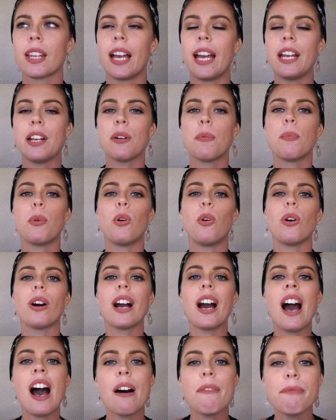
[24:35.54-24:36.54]
in a more
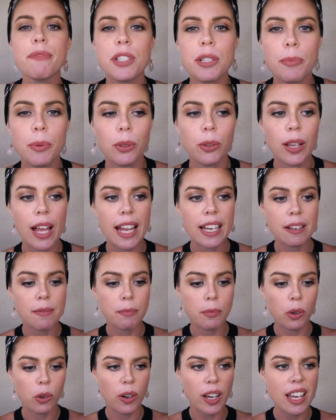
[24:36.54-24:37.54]
comfortable and a
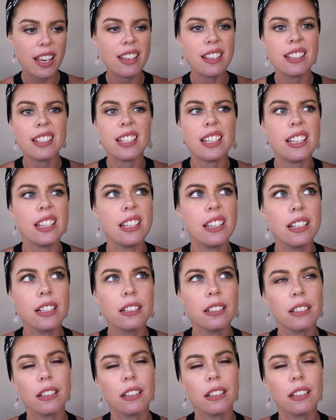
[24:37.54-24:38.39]
more easy,